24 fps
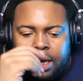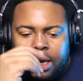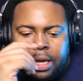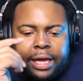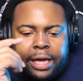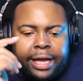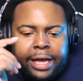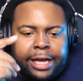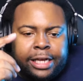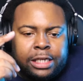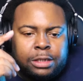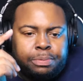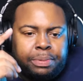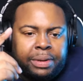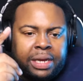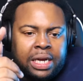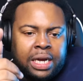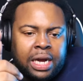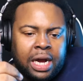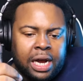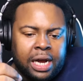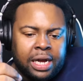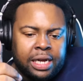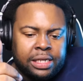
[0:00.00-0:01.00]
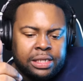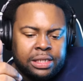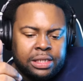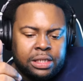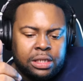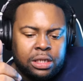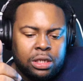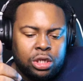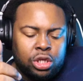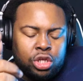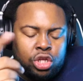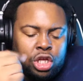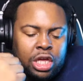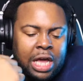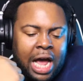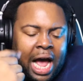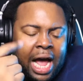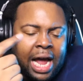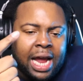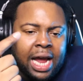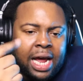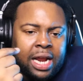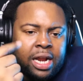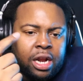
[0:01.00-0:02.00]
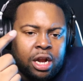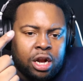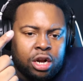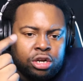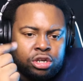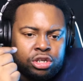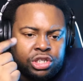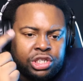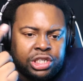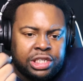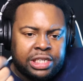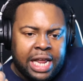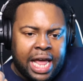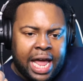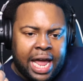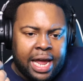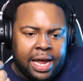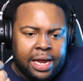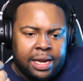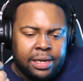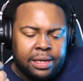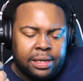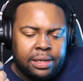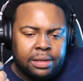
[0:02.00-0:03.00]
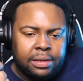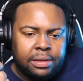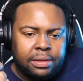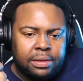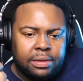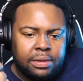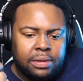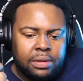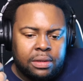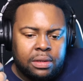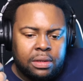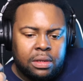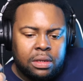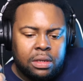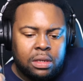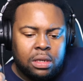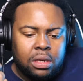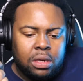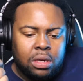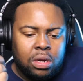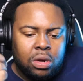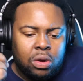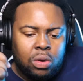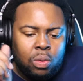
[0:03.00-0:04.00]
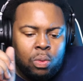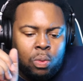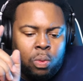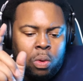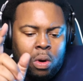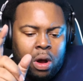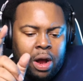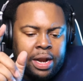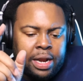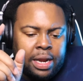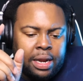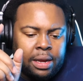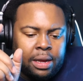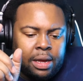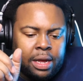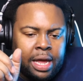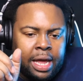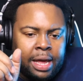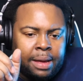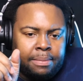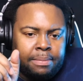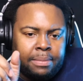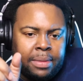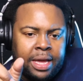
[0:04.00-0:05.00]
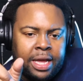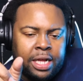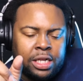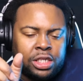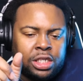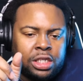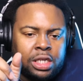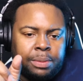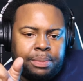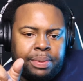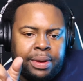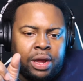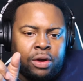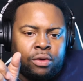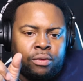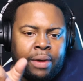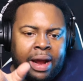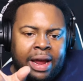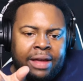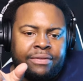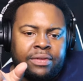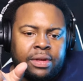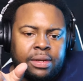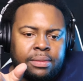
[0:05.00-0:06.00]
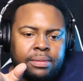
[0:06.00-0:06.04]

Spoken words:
is because y'all got to understand what it means to be a Raven.